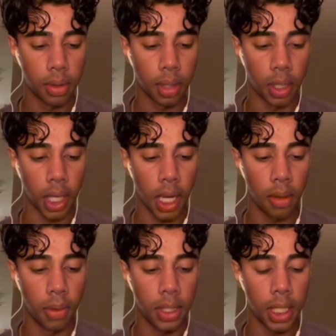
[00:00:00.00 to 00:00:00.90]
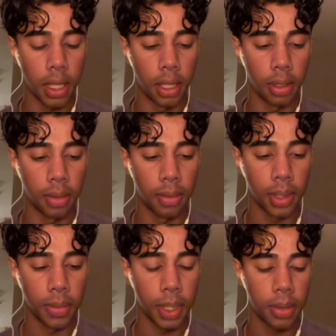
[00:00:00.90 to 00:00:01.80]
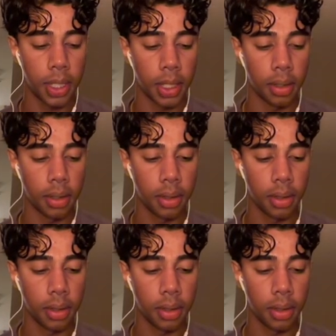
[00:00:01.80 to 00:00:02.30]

I kind of wish I, like, sometimes, like,